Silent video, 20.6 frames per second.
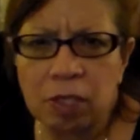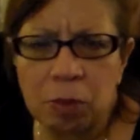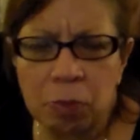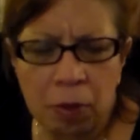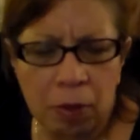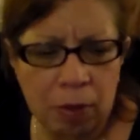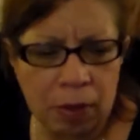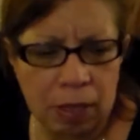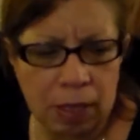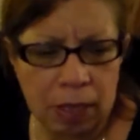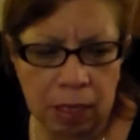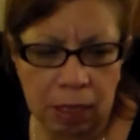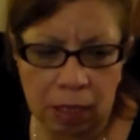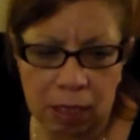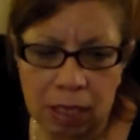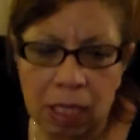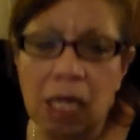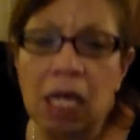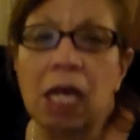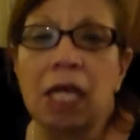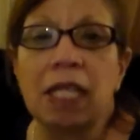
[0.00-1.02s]
are experiencing
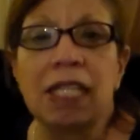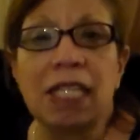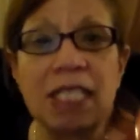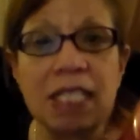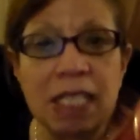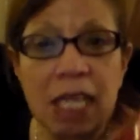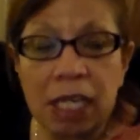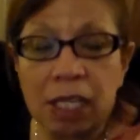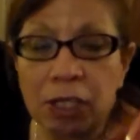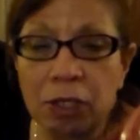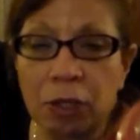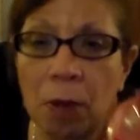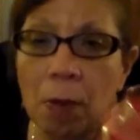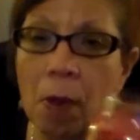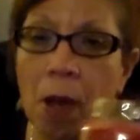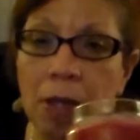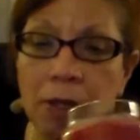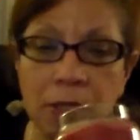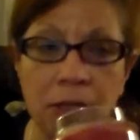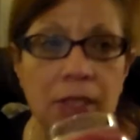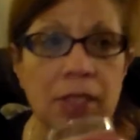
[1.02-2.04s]
this. The scent throw
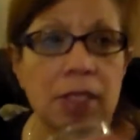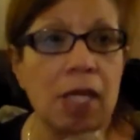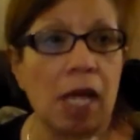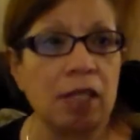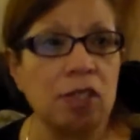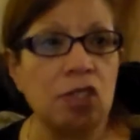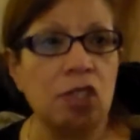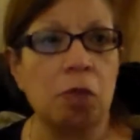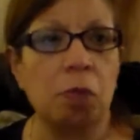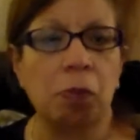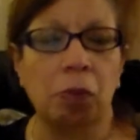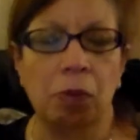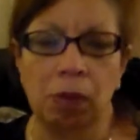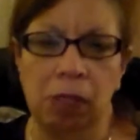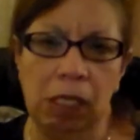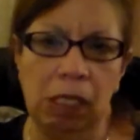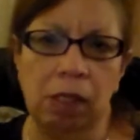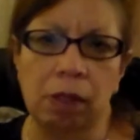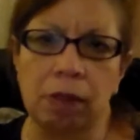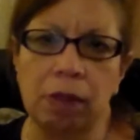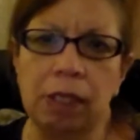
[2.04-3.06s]
on it is actually
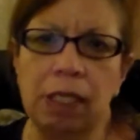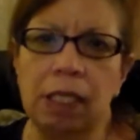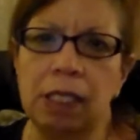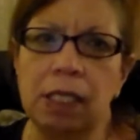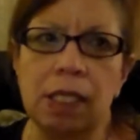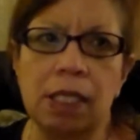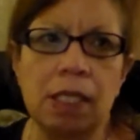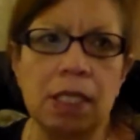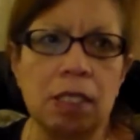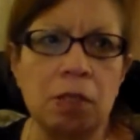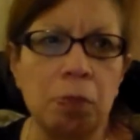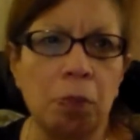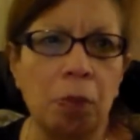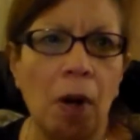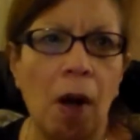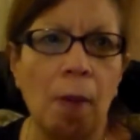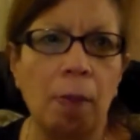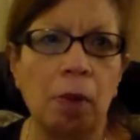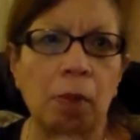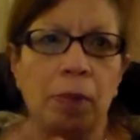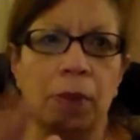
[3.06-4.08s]
pretty good. It is
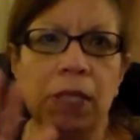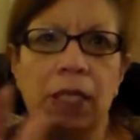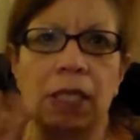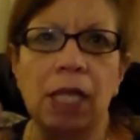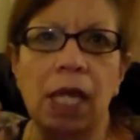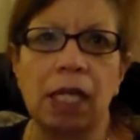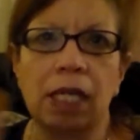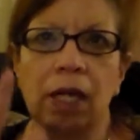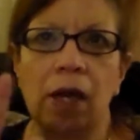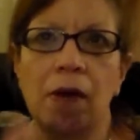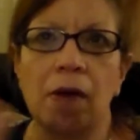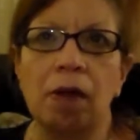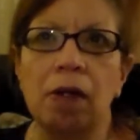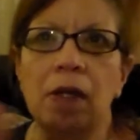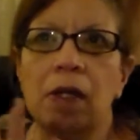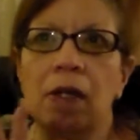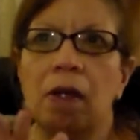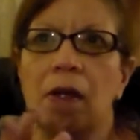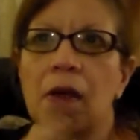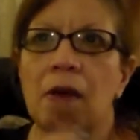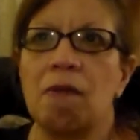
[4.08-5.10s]
probably like a
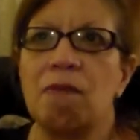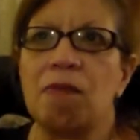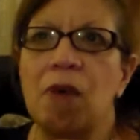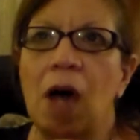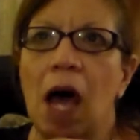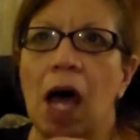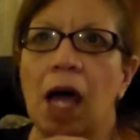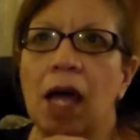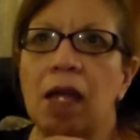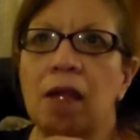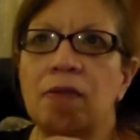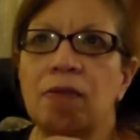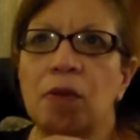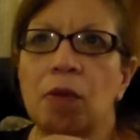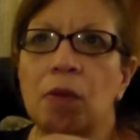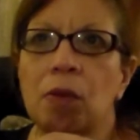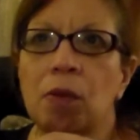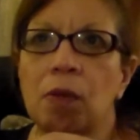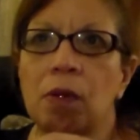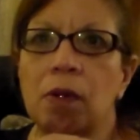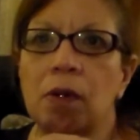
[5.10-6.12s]
five
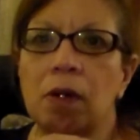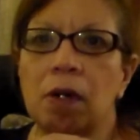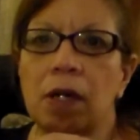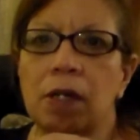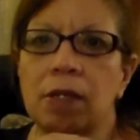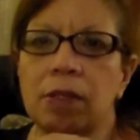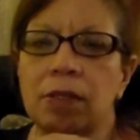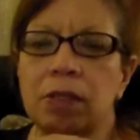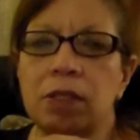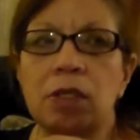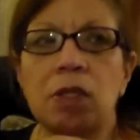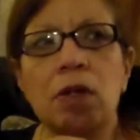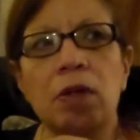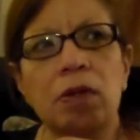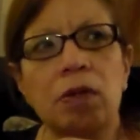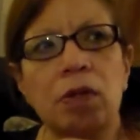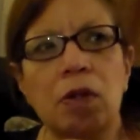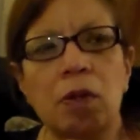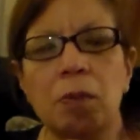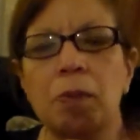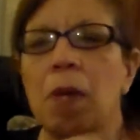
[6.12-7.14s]
or a
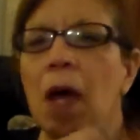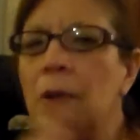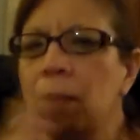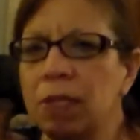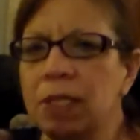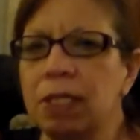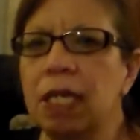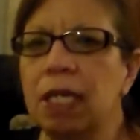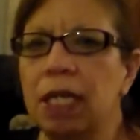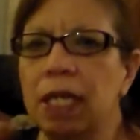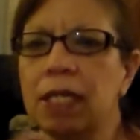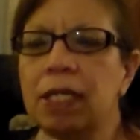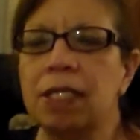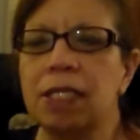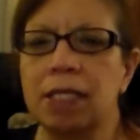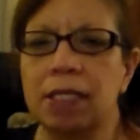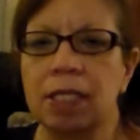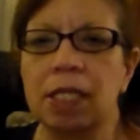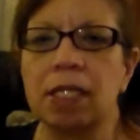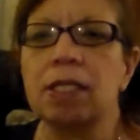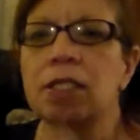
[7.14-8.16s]
no no i would say like a
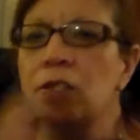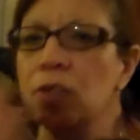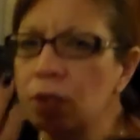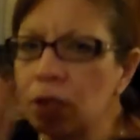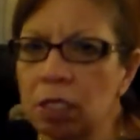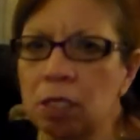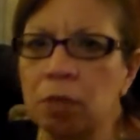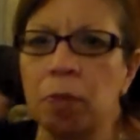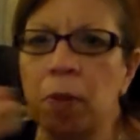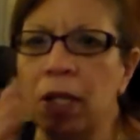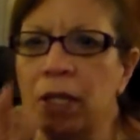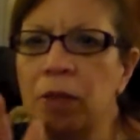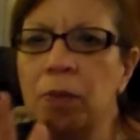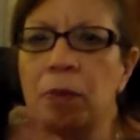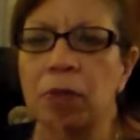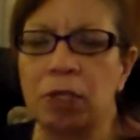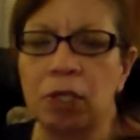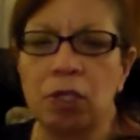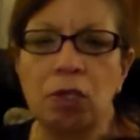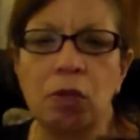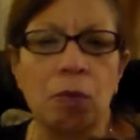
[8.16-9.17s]
six you could smell it
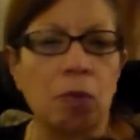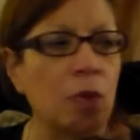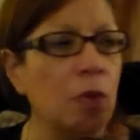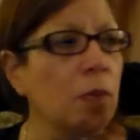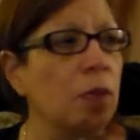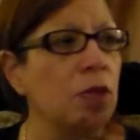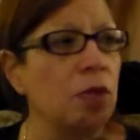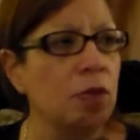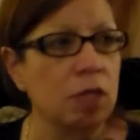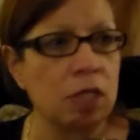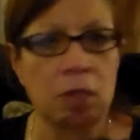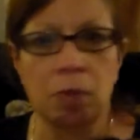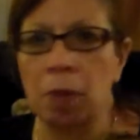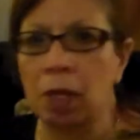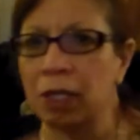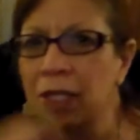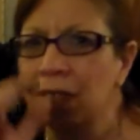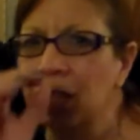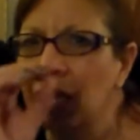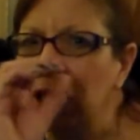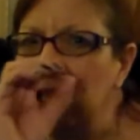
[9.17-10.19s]
within the room and you could
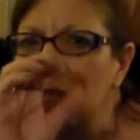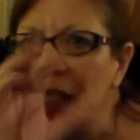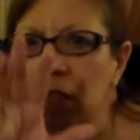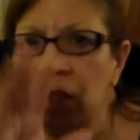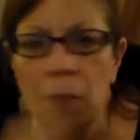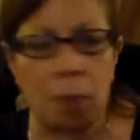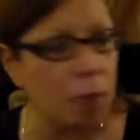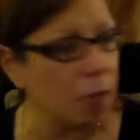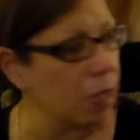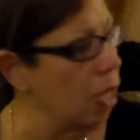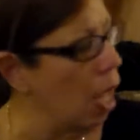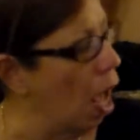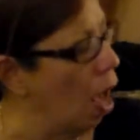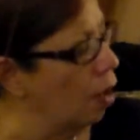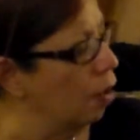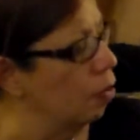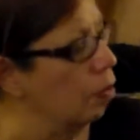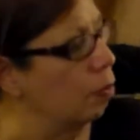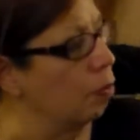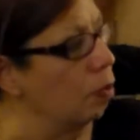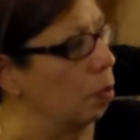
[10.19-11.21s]
smell it a little bit
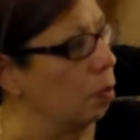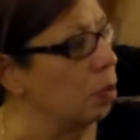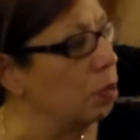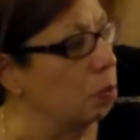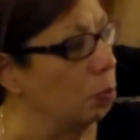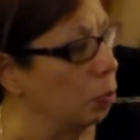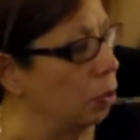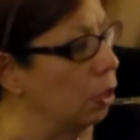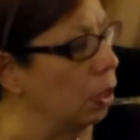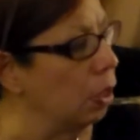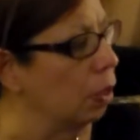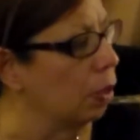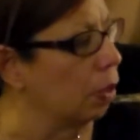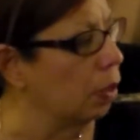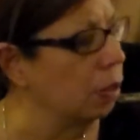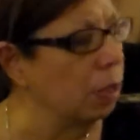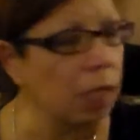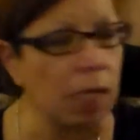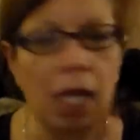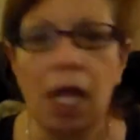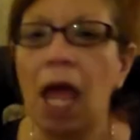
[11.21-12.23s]
out of the room it's pretty
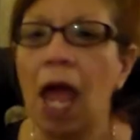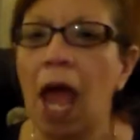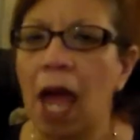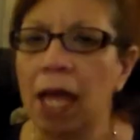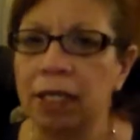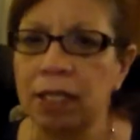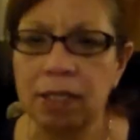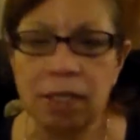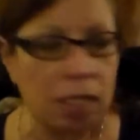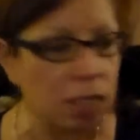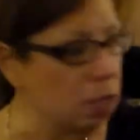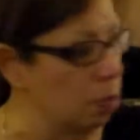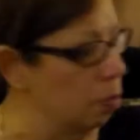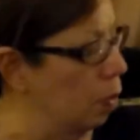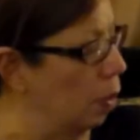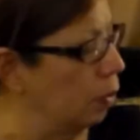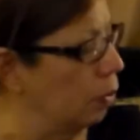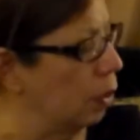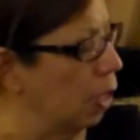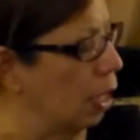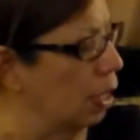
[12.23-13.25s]
good and it does
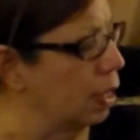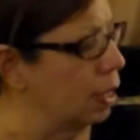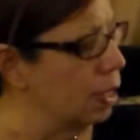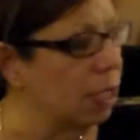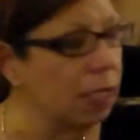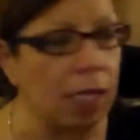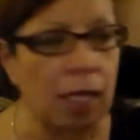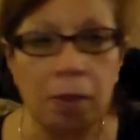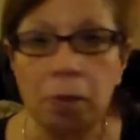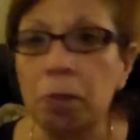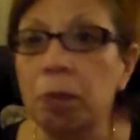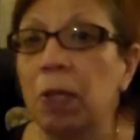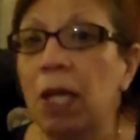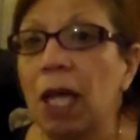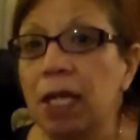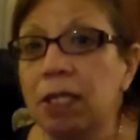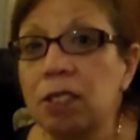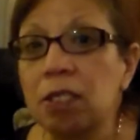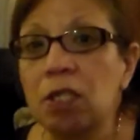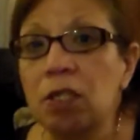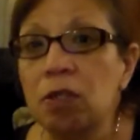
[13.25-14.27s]
smell nice and i
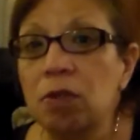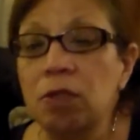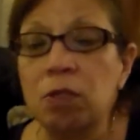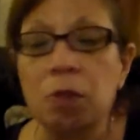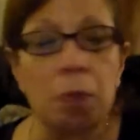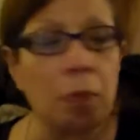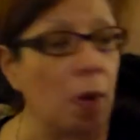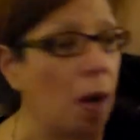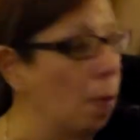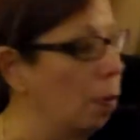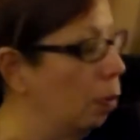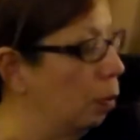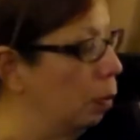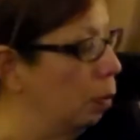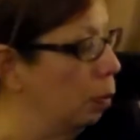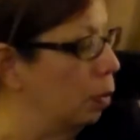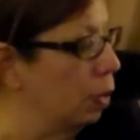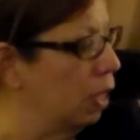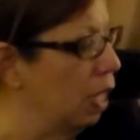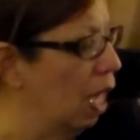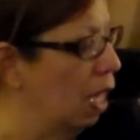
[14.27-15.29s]
plan to use it
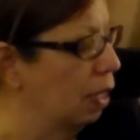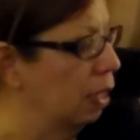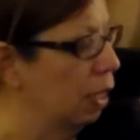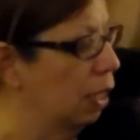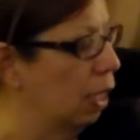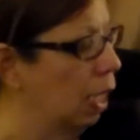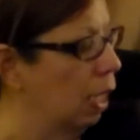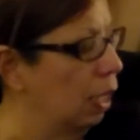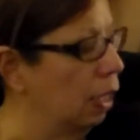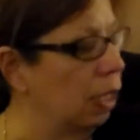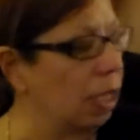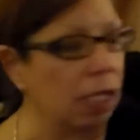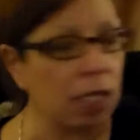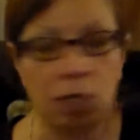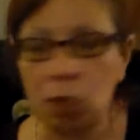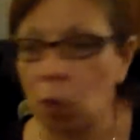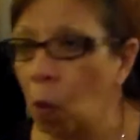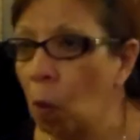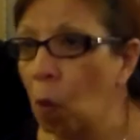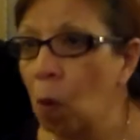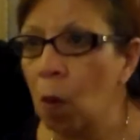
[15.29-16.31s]
probably with candy cane
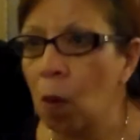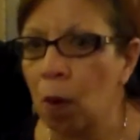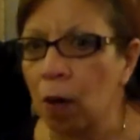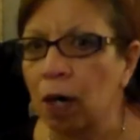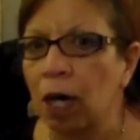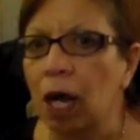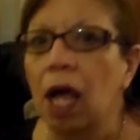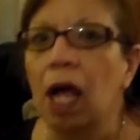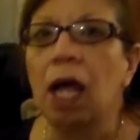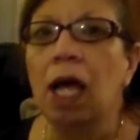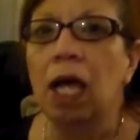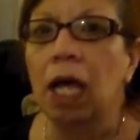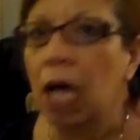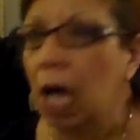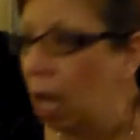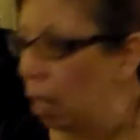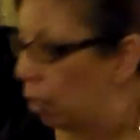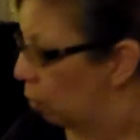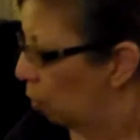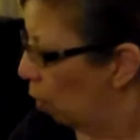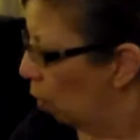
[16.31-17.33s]
lane or
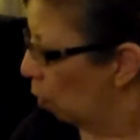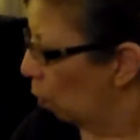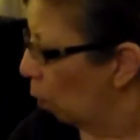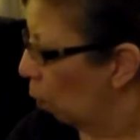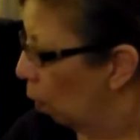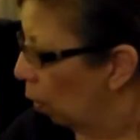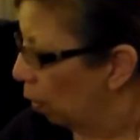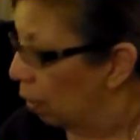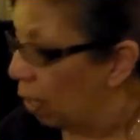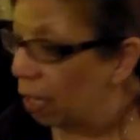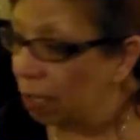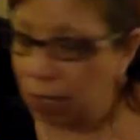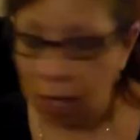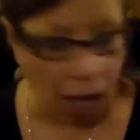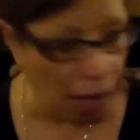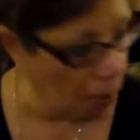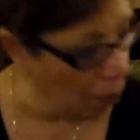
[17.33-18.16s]
another one and